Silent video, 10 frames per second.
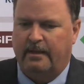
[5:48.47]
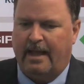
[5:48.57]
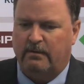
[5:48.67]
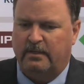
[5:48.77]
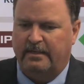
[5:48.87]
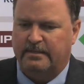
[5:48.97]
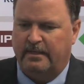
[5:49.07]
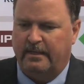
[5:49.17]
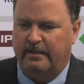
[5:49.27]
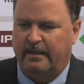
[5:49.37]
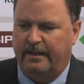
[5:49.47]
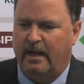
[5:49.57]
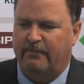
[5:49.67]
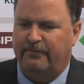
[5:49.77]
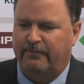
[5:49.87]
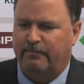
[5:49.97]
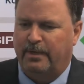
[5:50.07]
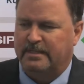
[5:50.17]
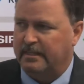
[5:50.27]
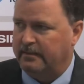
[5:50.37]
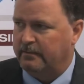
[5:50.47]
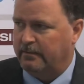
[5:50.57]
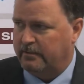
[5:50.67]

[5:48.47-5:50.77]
How clean is clean enough brings in